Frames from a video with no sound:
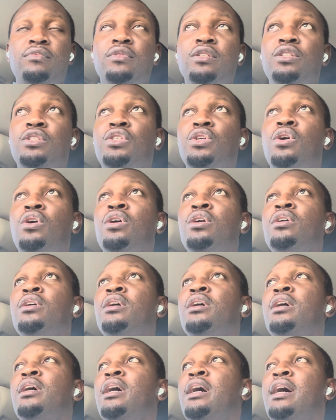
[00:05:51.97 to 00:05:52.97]
So
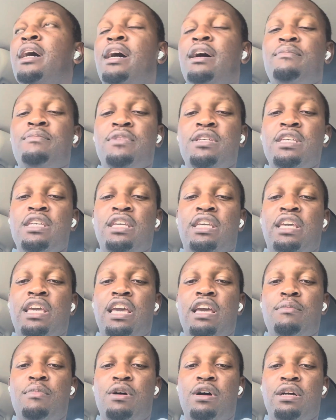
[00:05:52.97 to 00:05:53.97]
he
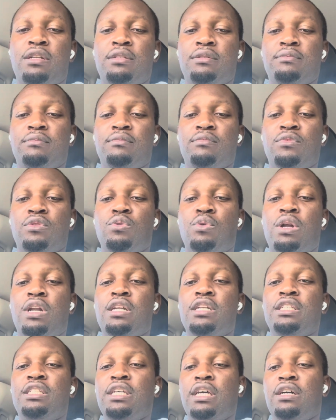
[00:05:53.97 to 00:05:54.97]
came on, one of
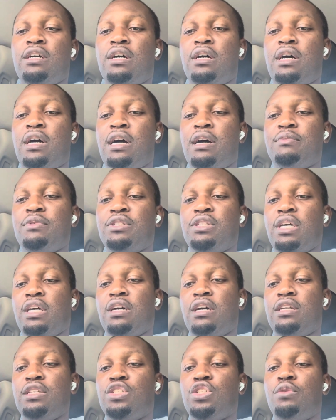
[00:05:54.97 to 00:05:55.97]
the
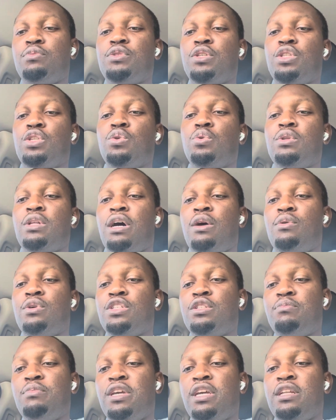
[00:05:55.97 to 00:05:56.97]
second substitute that
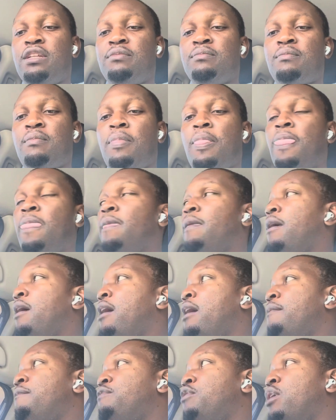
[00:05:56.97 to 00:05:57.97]
was made
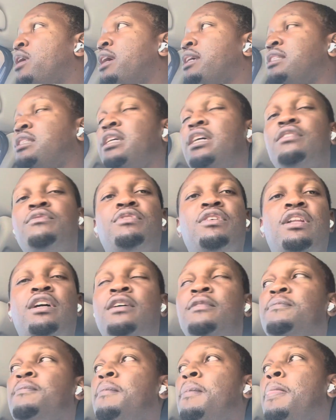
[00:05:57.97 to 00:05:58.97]
for Aston
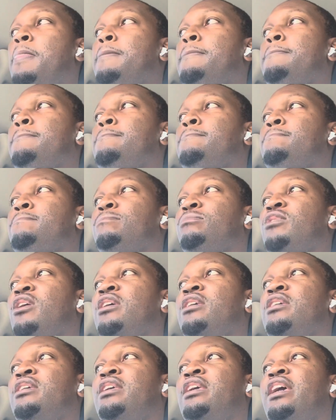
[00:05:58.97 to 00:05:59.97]
Villa.
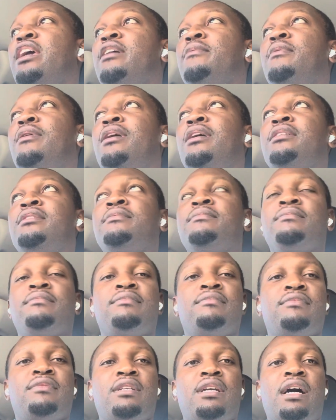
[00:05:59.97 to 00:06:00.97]
He came on
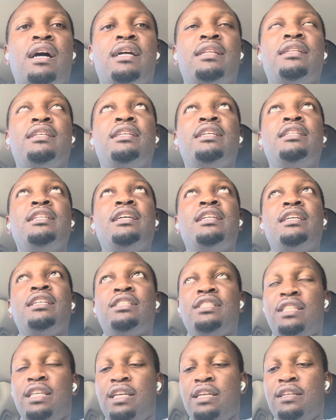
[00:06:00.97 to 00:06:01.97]
and he did
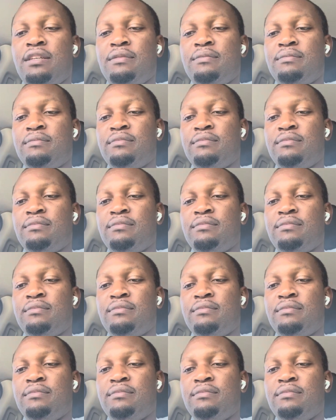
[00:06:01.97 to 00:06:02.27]
his thing.